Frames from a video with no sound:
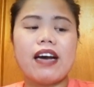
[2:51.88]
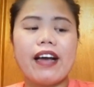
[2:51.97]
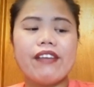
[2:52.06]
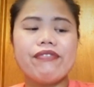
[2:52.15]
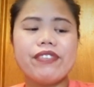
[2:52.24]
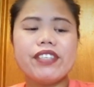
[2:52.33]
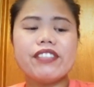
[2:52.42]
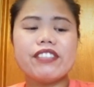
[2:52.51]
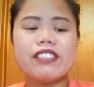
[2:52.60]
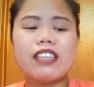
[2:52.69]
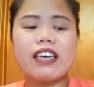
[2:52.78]
I
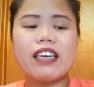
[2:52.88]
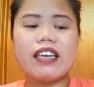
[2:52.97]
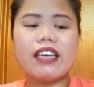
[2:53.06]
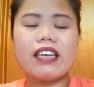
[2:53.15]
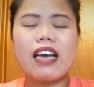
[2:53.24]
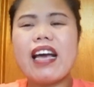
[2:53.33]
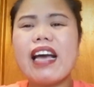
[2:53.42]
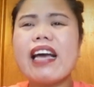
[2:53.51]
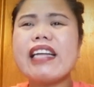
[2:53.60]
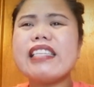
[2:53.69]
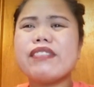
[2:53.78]
feel like I
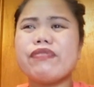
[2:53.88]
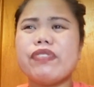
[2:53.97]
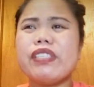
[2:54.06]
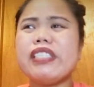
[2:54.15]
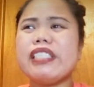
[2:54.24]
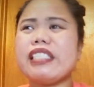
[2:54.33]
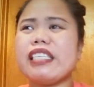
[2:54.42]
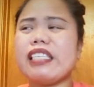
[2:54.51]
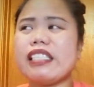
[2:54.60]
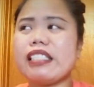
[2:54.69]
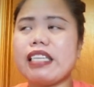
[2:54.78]
had that feeling
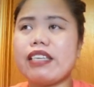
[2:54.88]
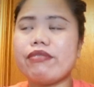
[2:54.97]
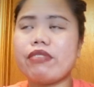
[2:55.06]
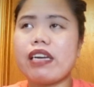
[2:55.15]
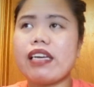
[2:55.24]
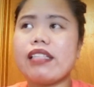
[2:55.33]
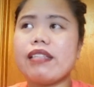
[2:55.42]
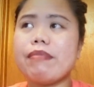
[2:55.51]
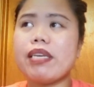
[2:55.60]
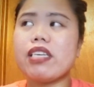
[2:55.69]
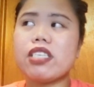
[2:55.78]
that it's not right,
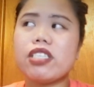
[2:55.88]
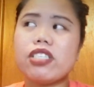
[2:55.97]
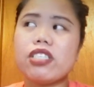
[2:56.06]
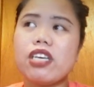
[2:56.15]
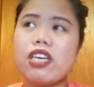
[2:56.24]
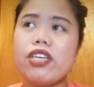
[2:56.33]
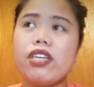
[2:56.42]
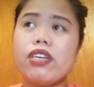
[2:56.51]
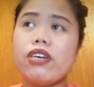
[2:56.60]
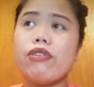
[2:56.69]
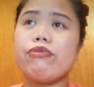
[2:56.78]
because you
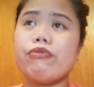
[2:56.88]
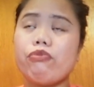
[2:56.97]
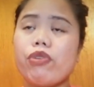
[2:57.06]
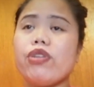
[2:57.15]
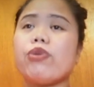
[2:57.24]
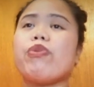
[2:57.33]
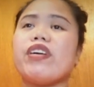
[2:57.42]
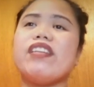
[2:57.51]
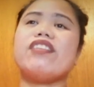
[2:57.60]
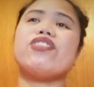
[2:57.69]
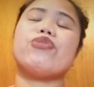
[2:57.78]
know when you're
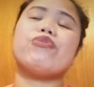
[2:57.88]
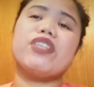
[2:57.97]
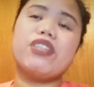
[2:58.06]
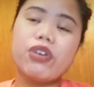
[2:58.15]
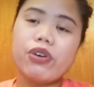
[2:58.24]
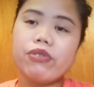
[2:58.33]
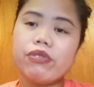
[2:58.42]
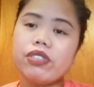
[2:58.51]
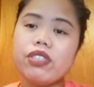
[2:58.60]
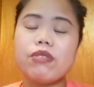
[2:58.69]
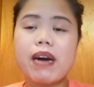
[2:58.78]
pregnant, you already know
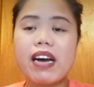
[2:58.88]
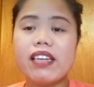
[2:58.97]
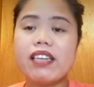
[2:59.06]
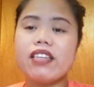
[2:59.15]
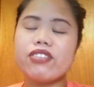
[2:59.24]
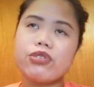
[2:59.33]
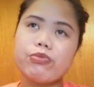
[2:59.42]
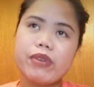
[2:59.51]
your body, that you're